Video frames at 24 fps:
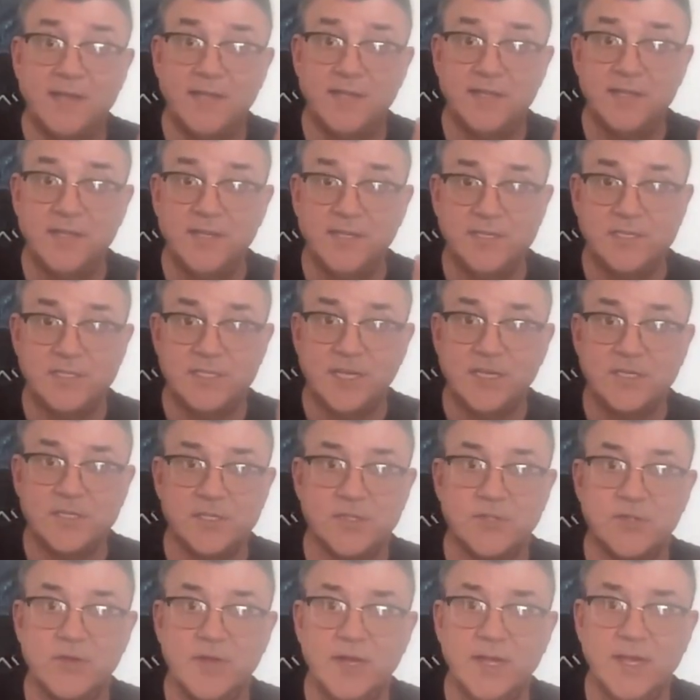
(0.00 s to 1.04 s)
I did this
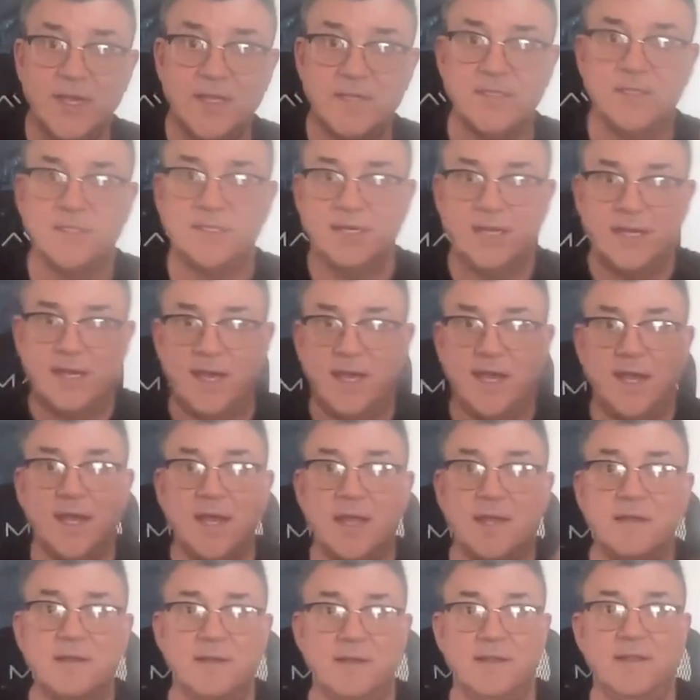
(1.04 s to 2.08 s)
gesture, I guess,
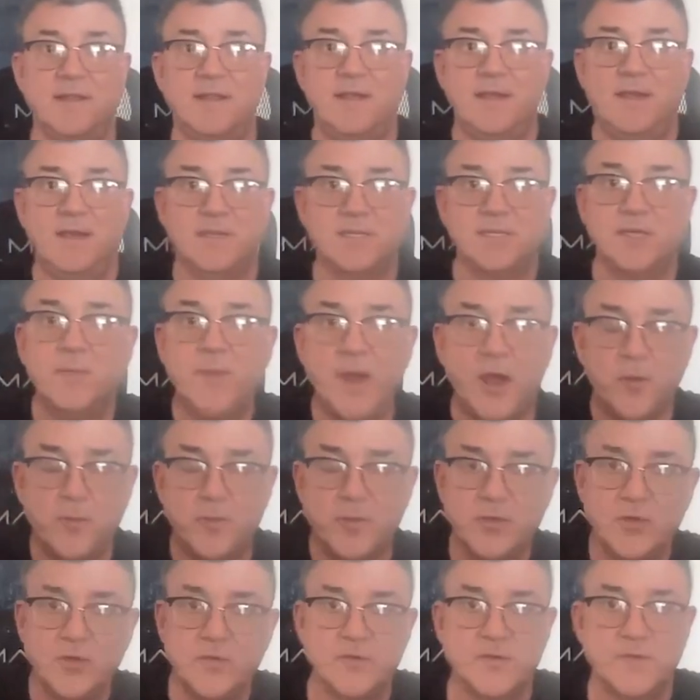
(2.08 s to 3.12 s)
and
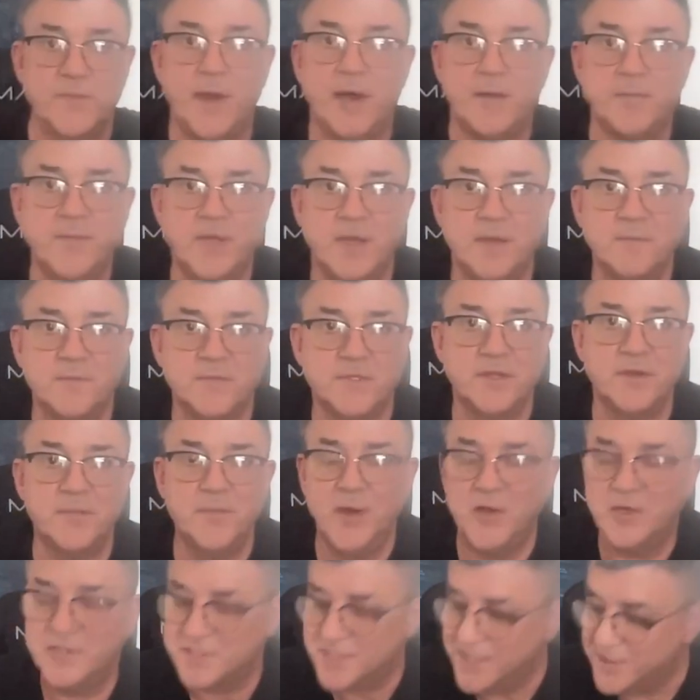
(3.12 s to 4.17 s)
somehow balloons popped up.
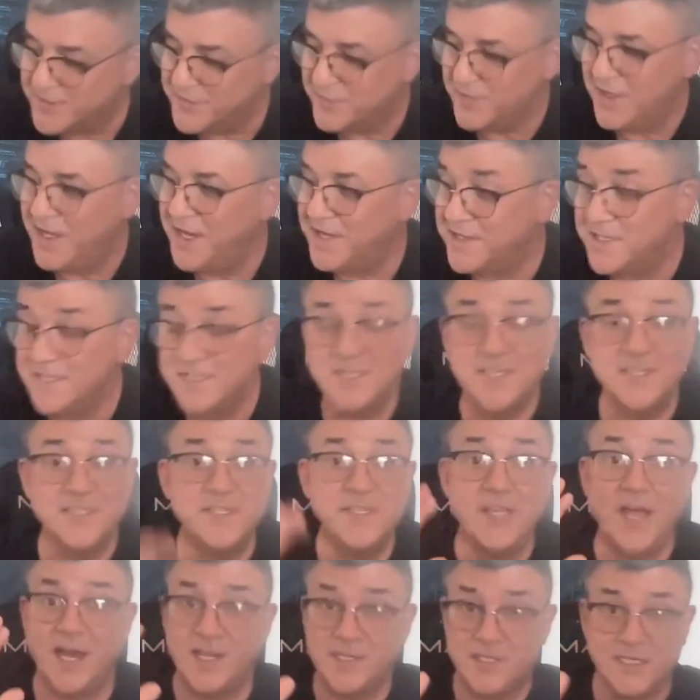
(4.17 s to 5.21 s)
So I apologize for that. This
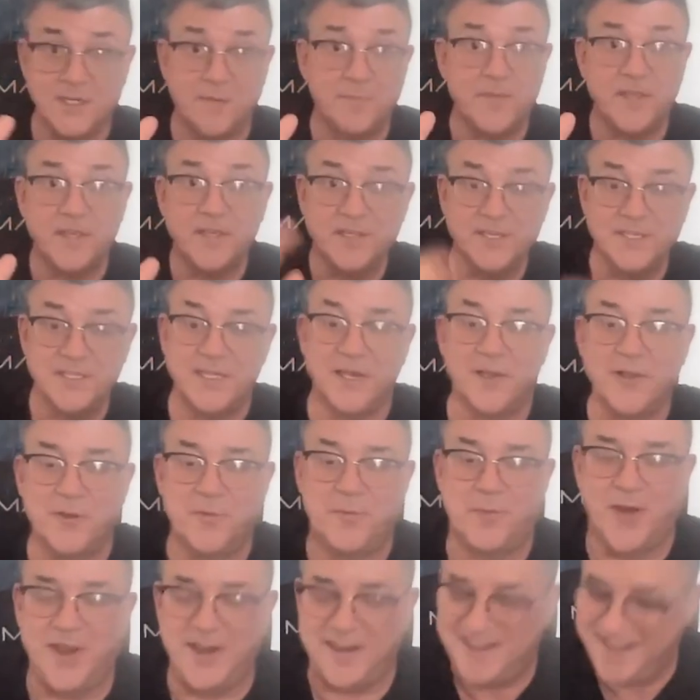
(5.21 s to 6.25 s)
is not something to
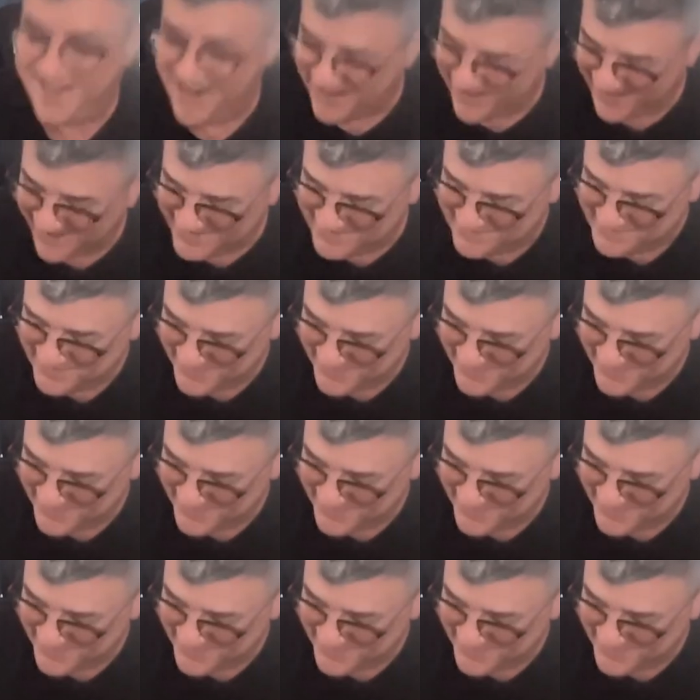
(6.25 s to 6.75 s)
celebrate.